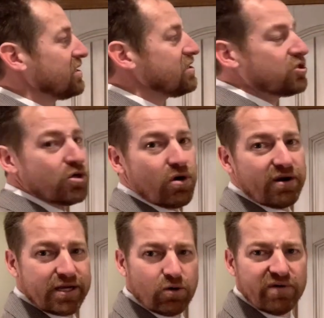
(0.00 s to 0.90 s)
These two are
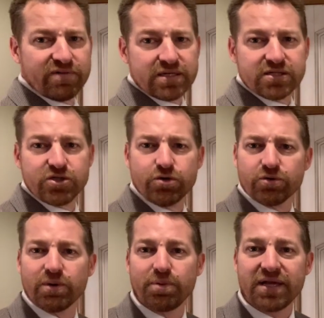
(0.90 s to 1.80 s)
equivalent. You can
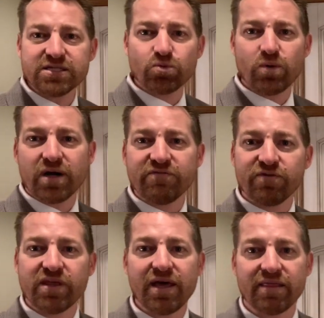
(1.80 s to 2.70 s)
replace one for
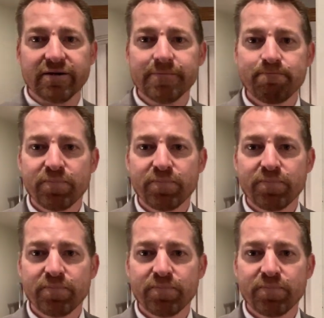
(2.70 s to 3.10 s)
the other